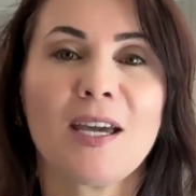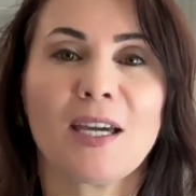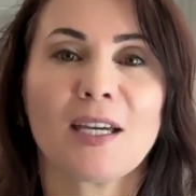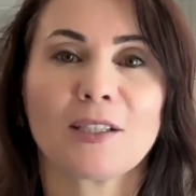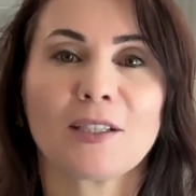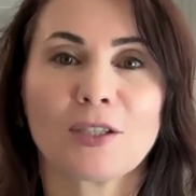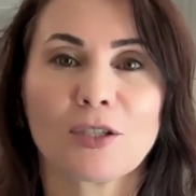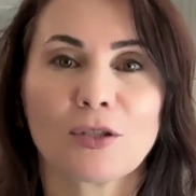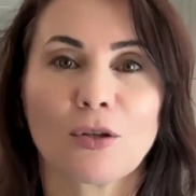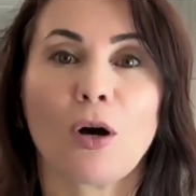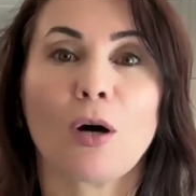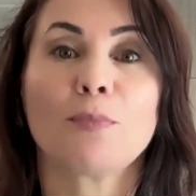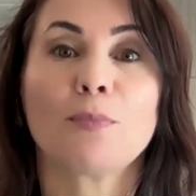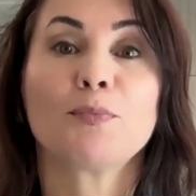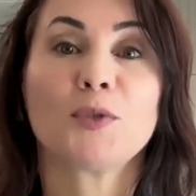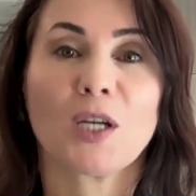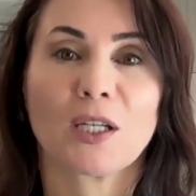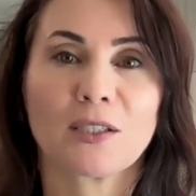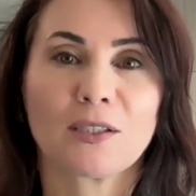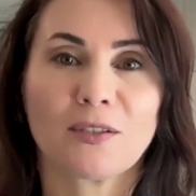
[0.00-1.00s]
It's
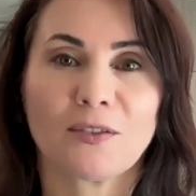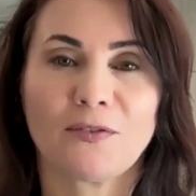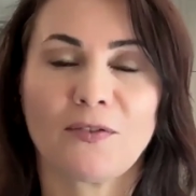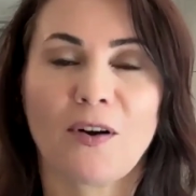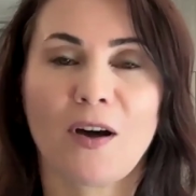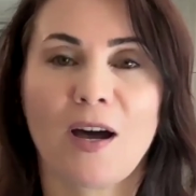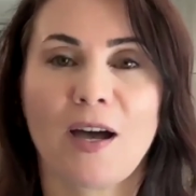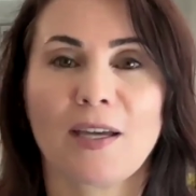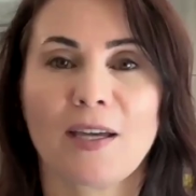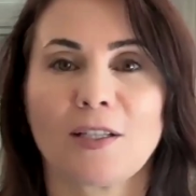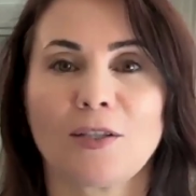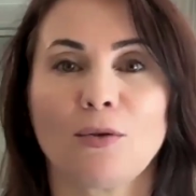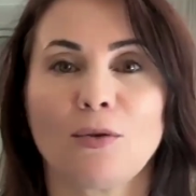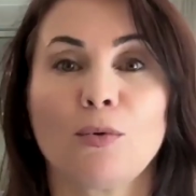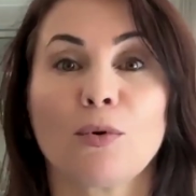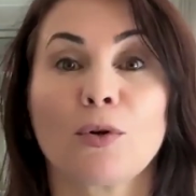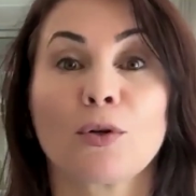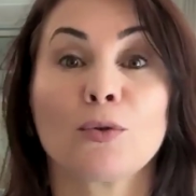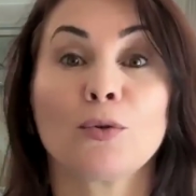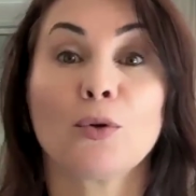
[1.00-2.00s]
objectified
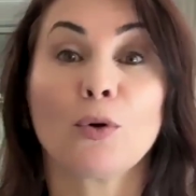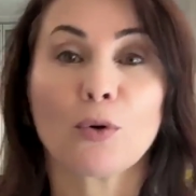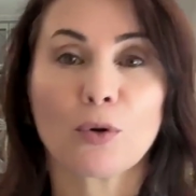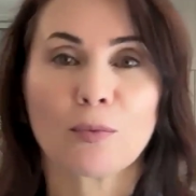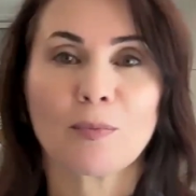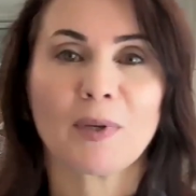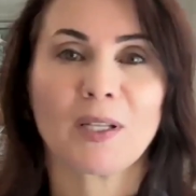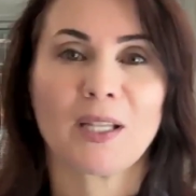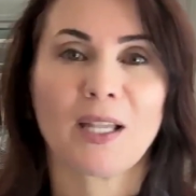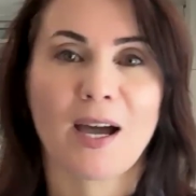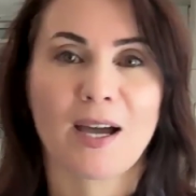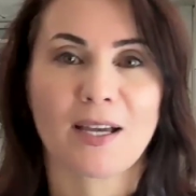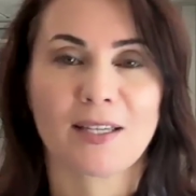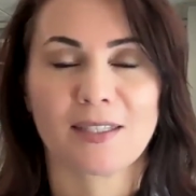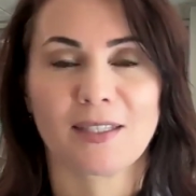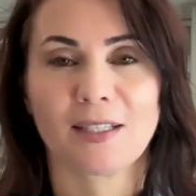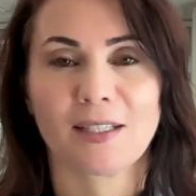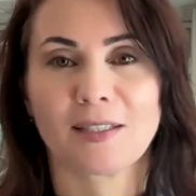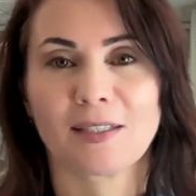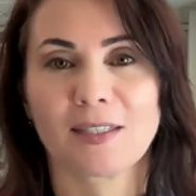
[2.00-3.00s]
or
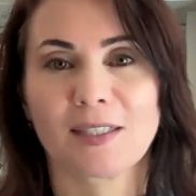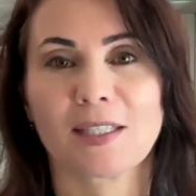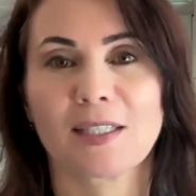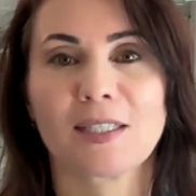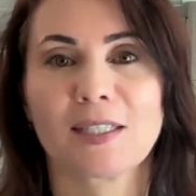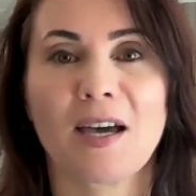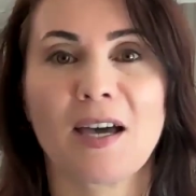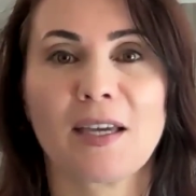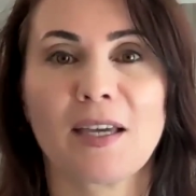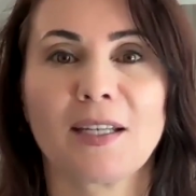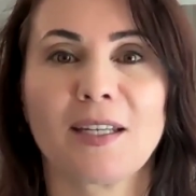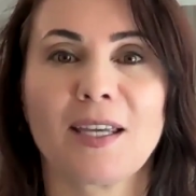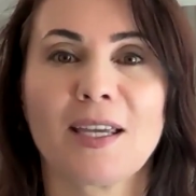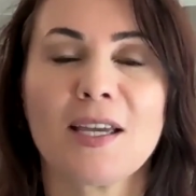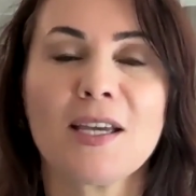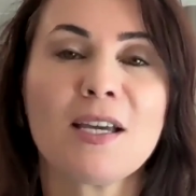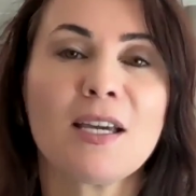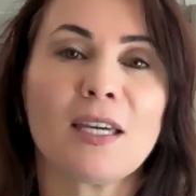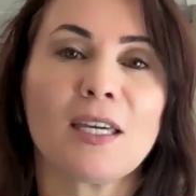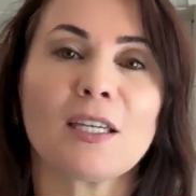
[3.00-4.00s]
normalized in
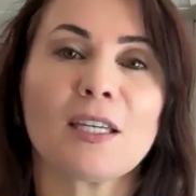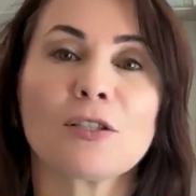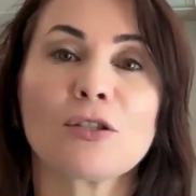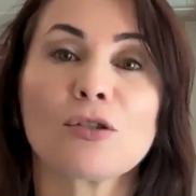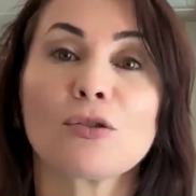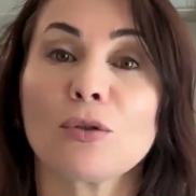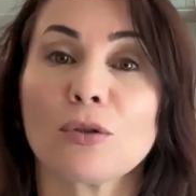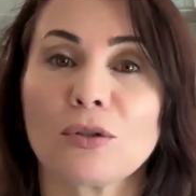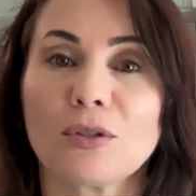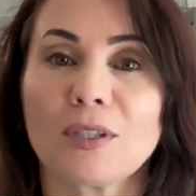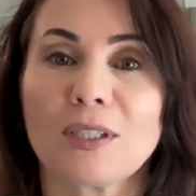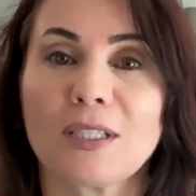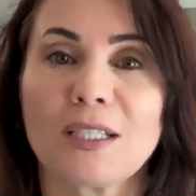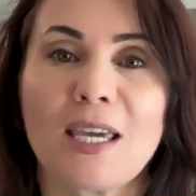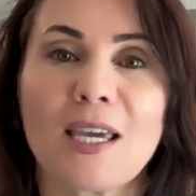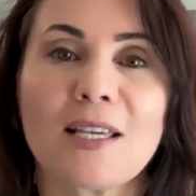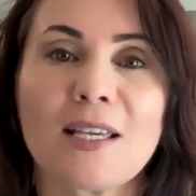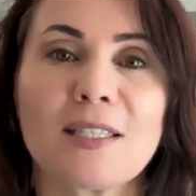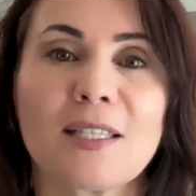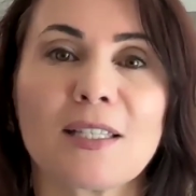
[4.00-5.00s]
society. In certain
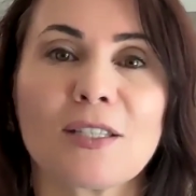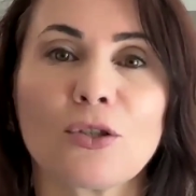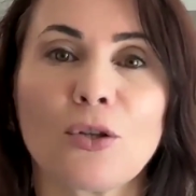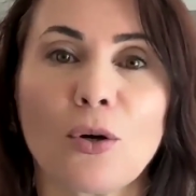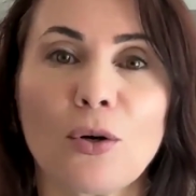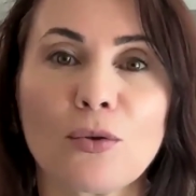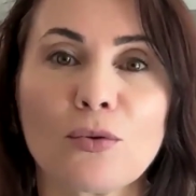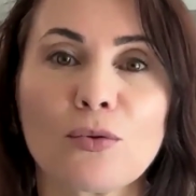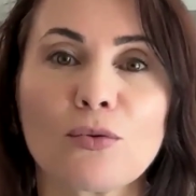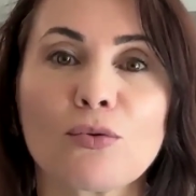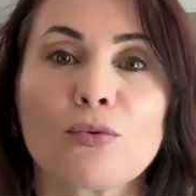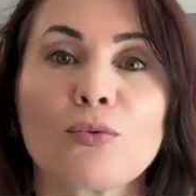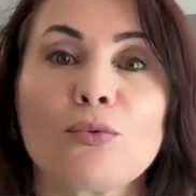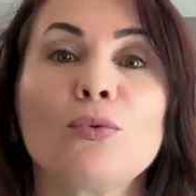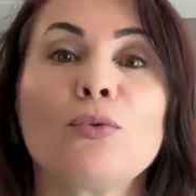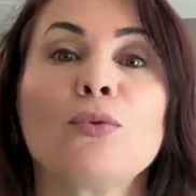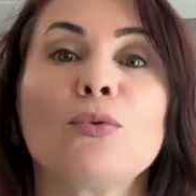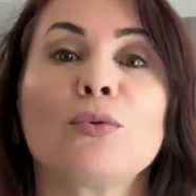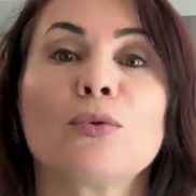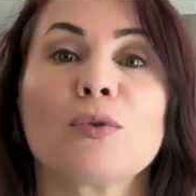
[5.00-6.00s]
cases, those
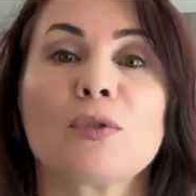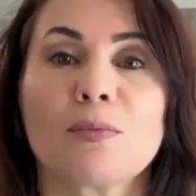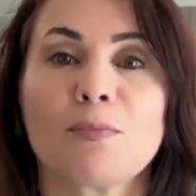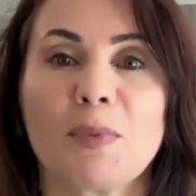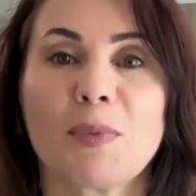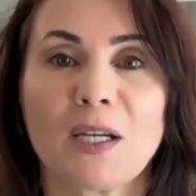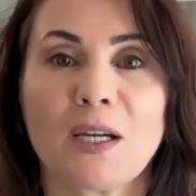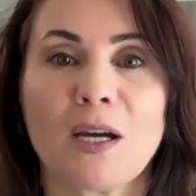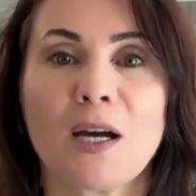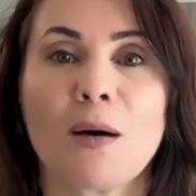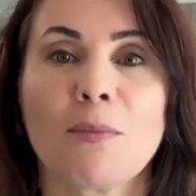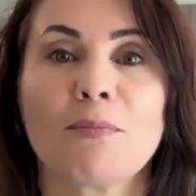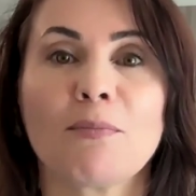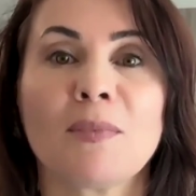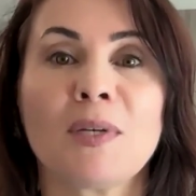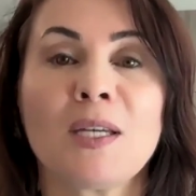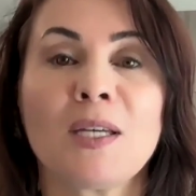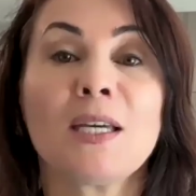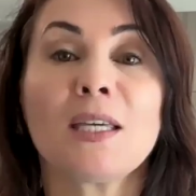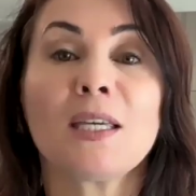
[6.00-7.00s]
rules
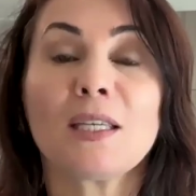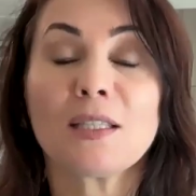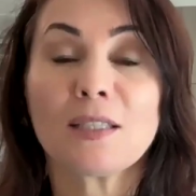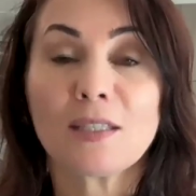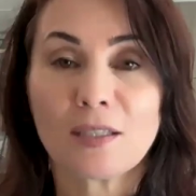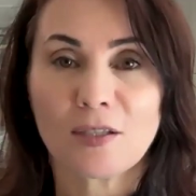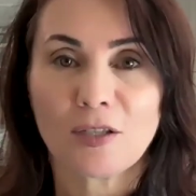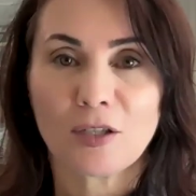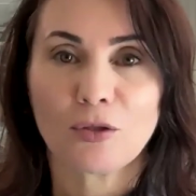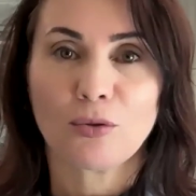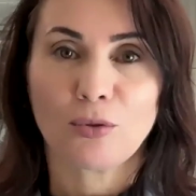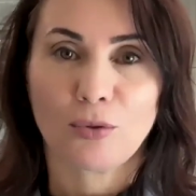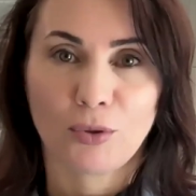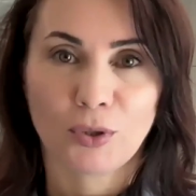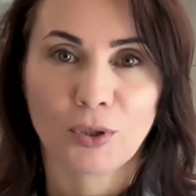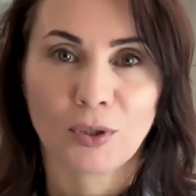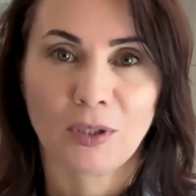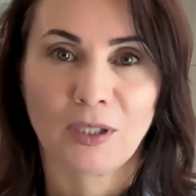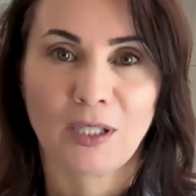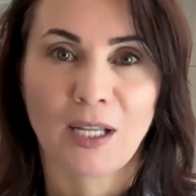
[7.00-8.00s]
become
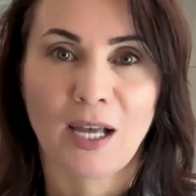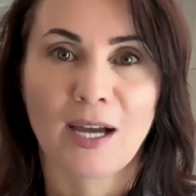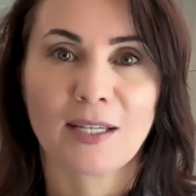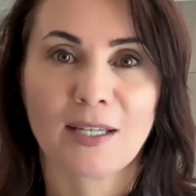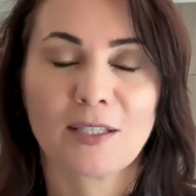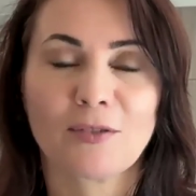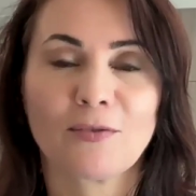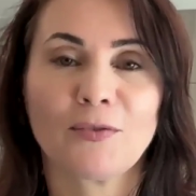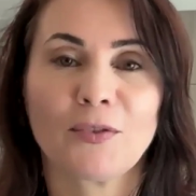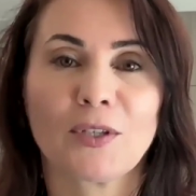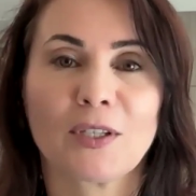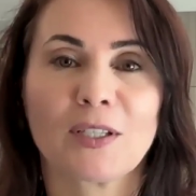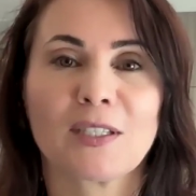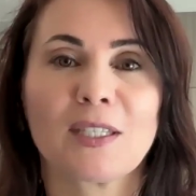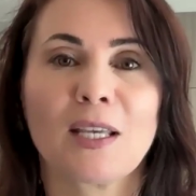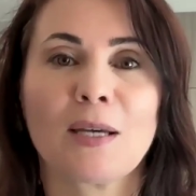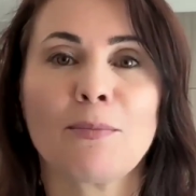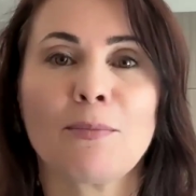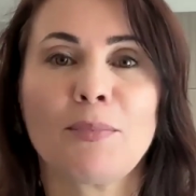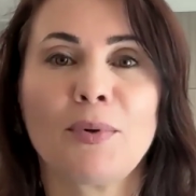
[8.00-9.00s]
institutionalized. For
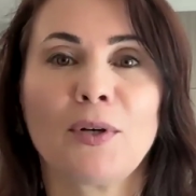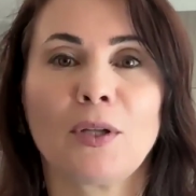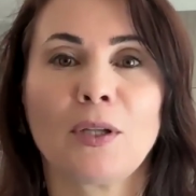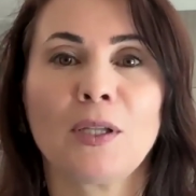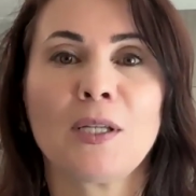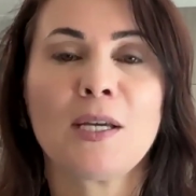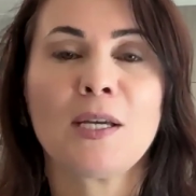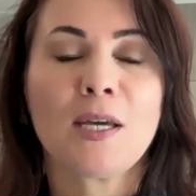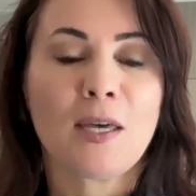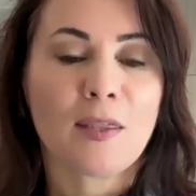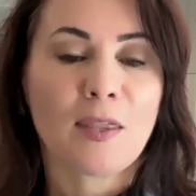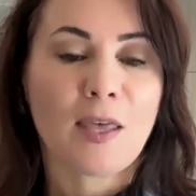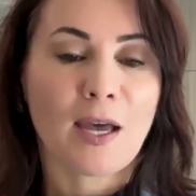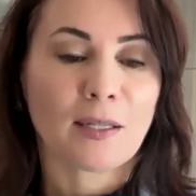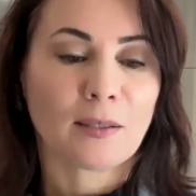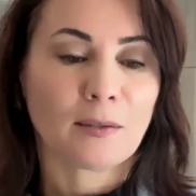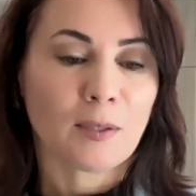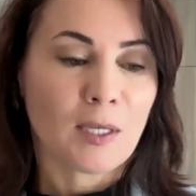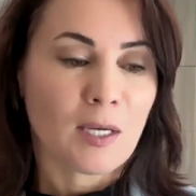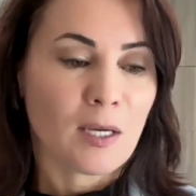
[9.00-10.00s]
example,
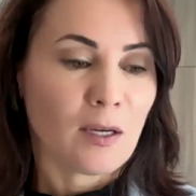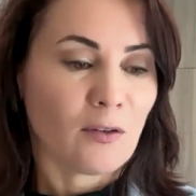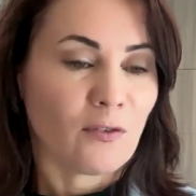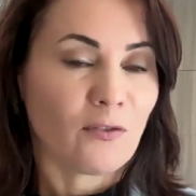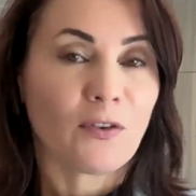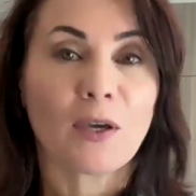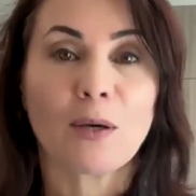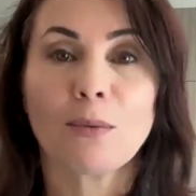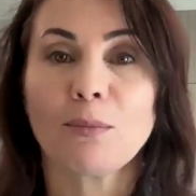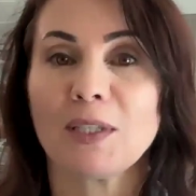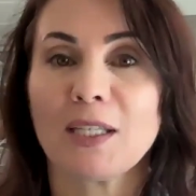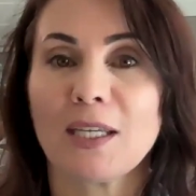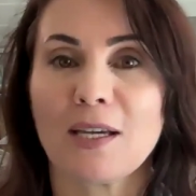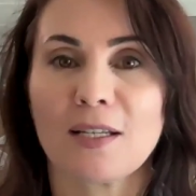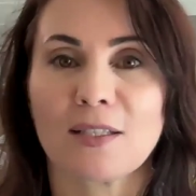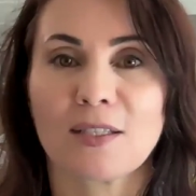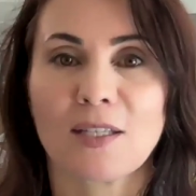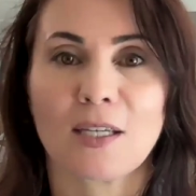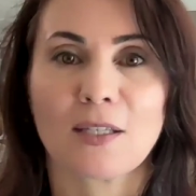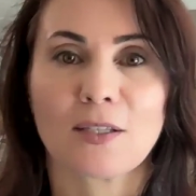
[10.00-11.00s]
that family
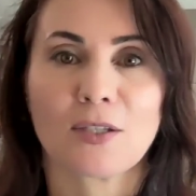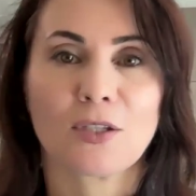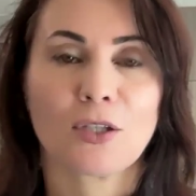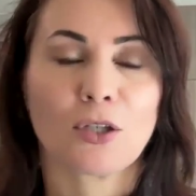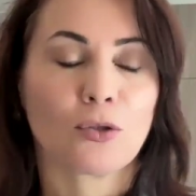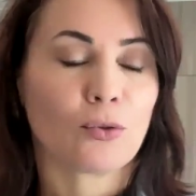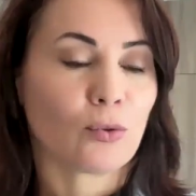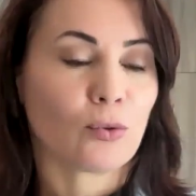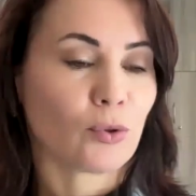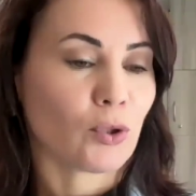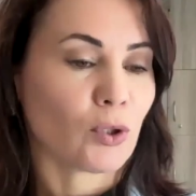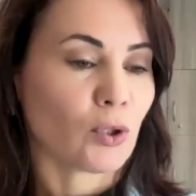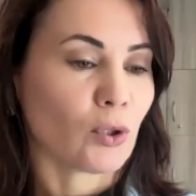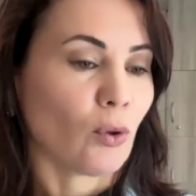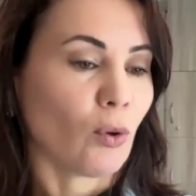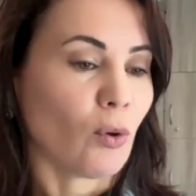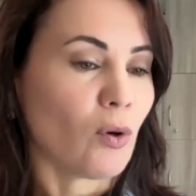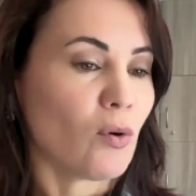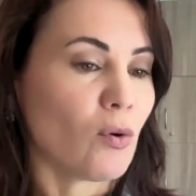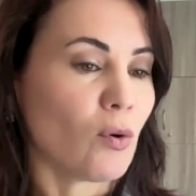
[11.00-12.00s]
as an
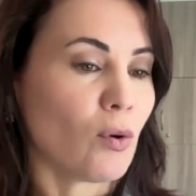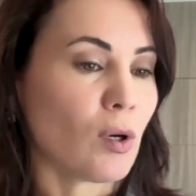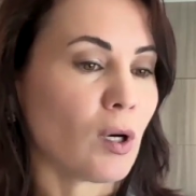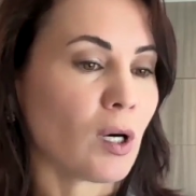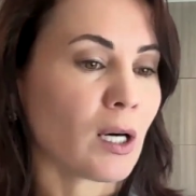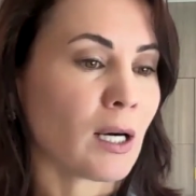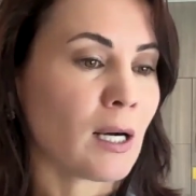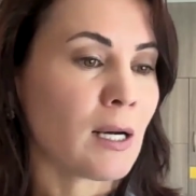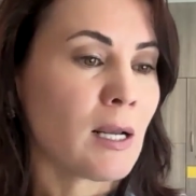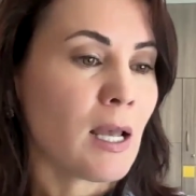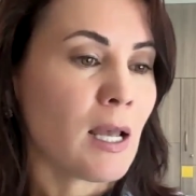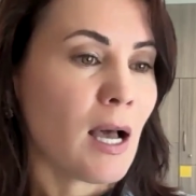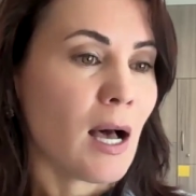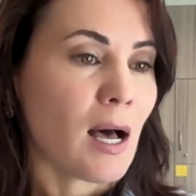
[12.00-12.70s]
institution or